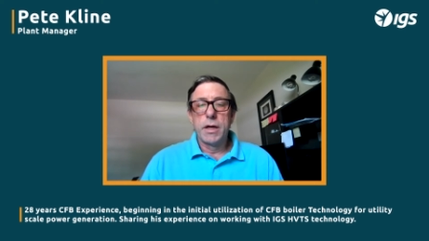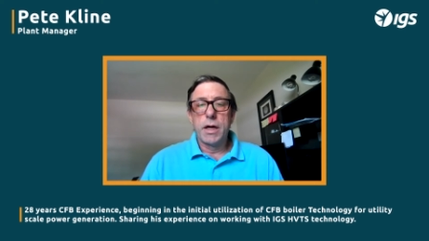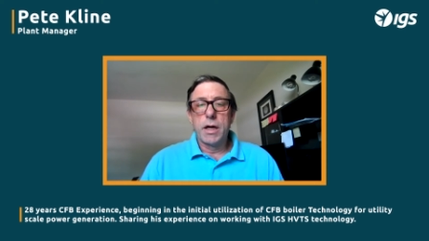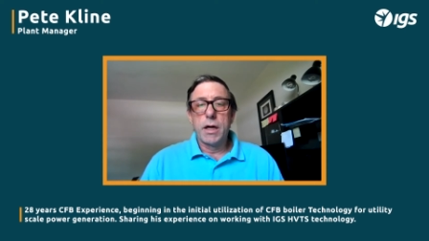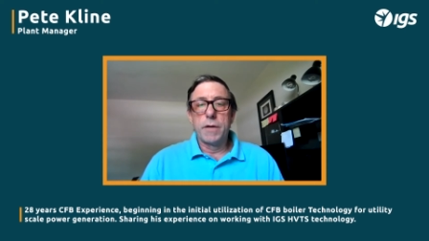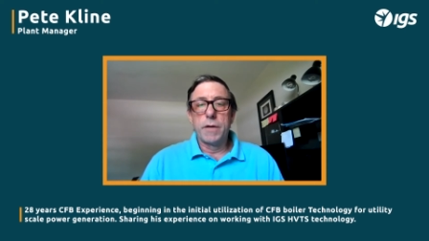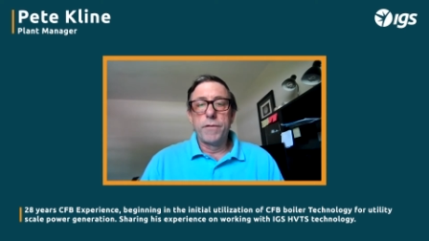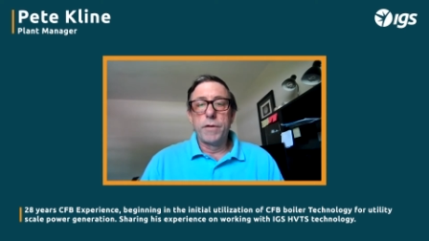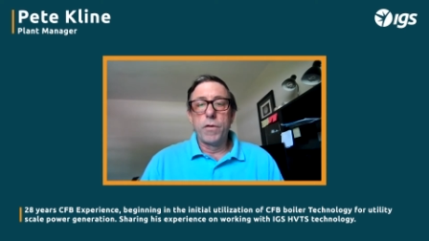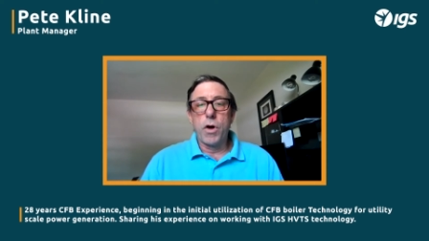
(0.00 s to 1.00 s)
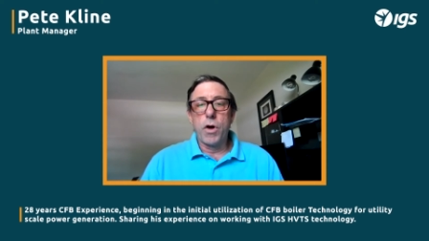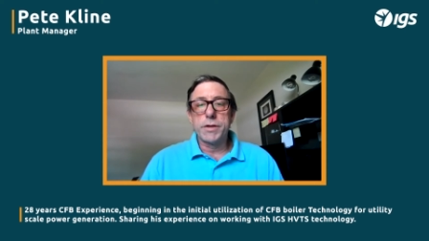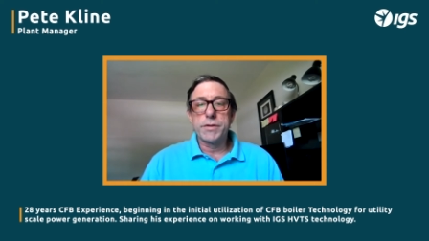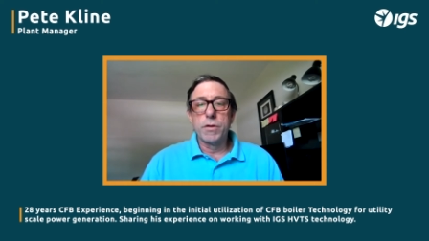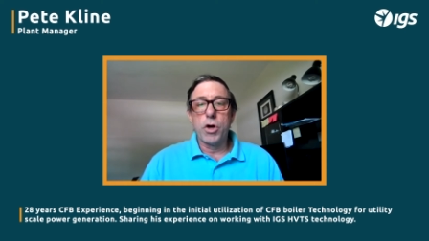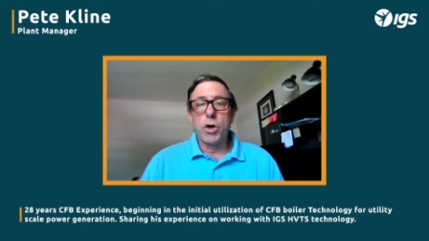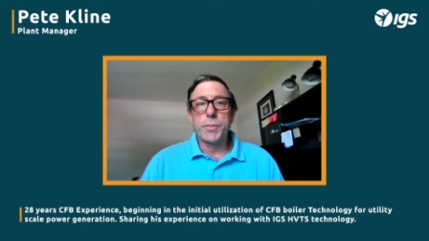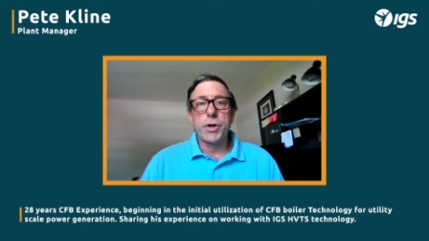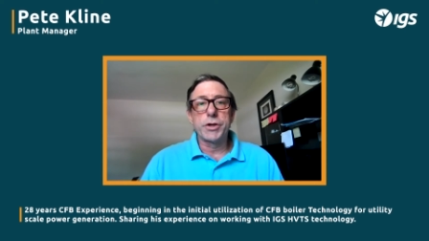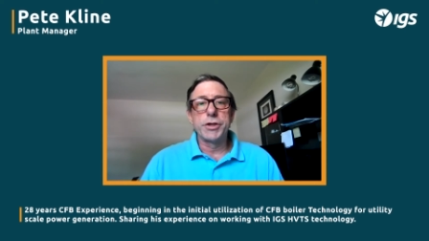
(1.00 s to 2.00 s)
uh of, of lost
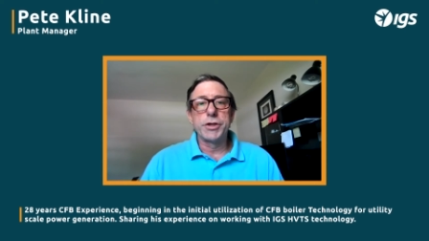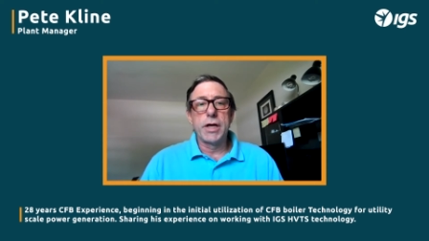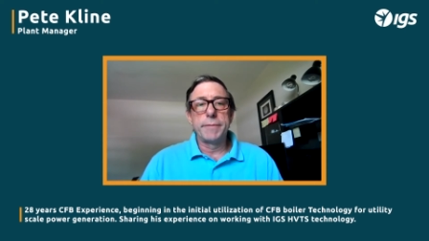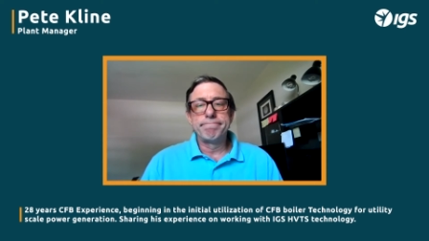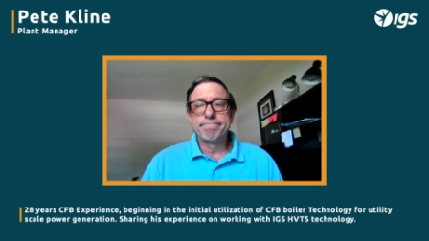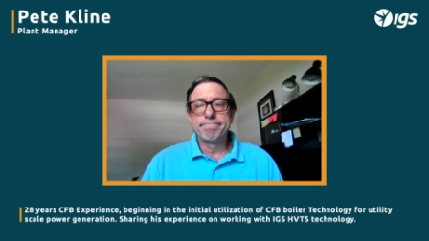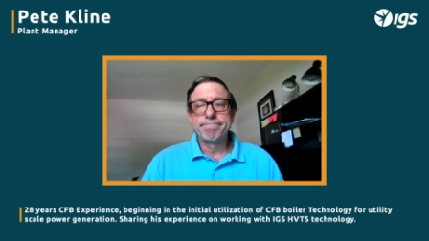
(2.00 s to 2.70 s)
lost production time